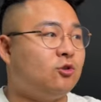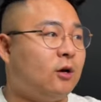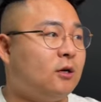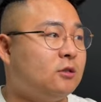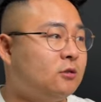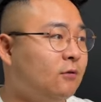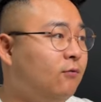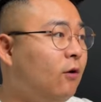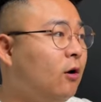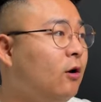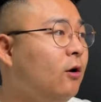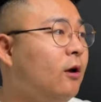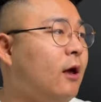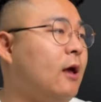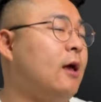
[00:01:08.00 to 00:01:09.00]
traders to
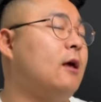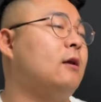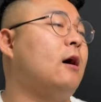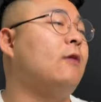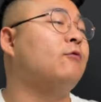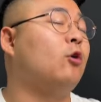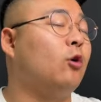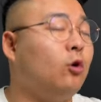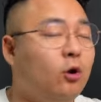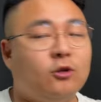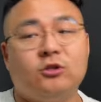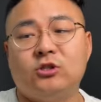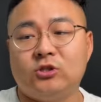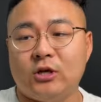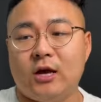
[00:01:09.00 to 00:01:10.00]
follow, and I've got a lot
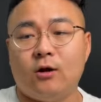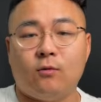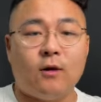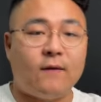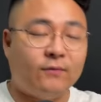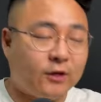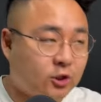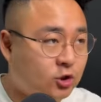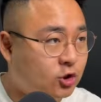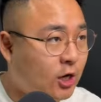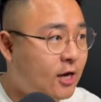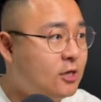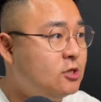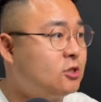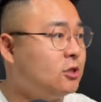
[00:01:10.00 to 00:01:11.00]
to say around the
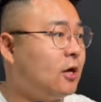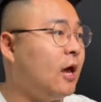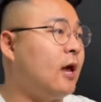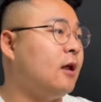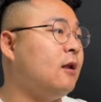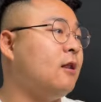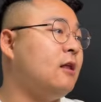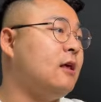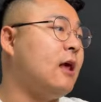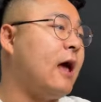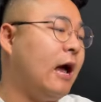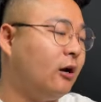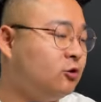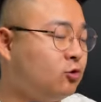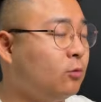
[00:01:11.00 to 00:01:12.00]
exchange and the
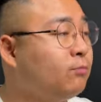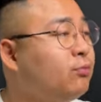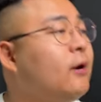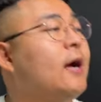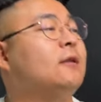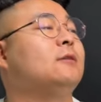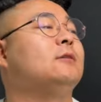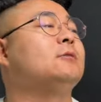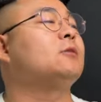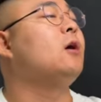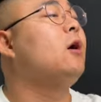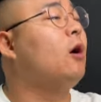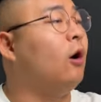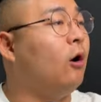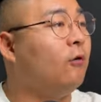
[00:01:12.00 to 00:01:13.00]
actual practice
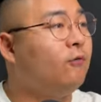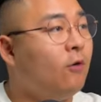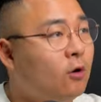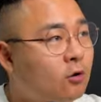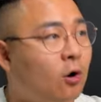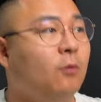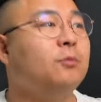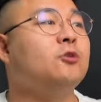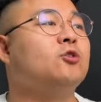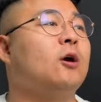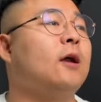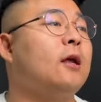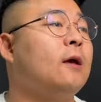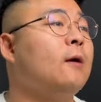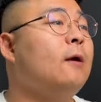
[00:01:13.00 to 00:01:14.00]
of copy
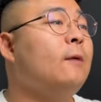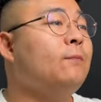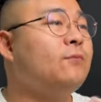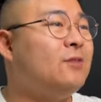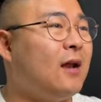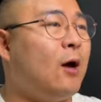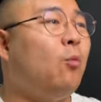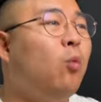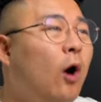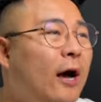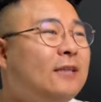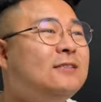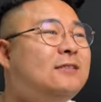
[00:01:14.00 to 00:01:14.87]
trading today. Why is